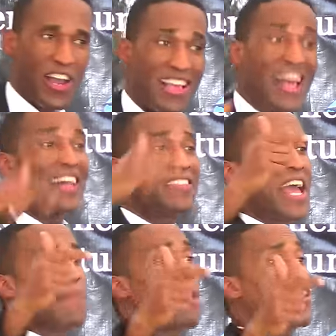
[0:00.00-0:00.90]
Christ,
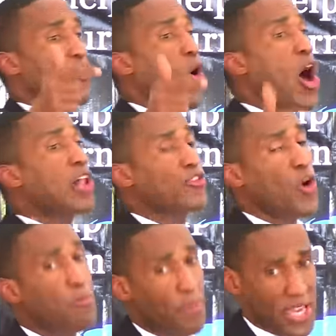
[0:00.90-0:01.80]
there must
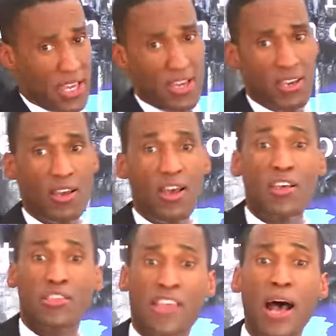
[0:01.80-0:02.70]
also be
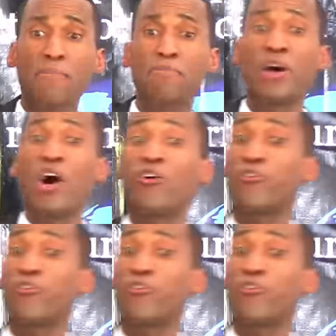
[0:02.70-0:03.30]
some